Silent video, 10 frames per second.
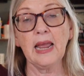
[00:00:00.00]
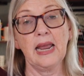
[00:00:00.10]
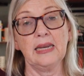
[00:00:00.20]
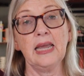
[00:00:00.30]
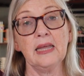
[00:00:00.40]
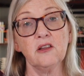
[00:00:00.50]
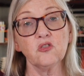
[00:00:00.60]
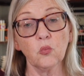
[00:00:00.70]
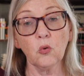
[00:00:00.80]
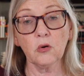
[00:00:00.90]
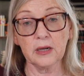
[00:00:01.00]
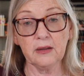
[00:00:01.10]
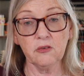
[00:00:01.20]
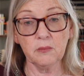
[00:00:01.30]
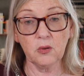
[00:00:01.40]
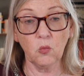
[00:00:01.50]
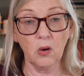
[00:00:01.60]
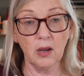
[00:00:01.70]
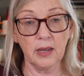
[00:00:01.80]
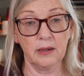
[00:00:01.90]
And can this war even be
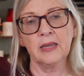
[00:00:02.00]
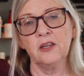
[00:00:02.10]
won?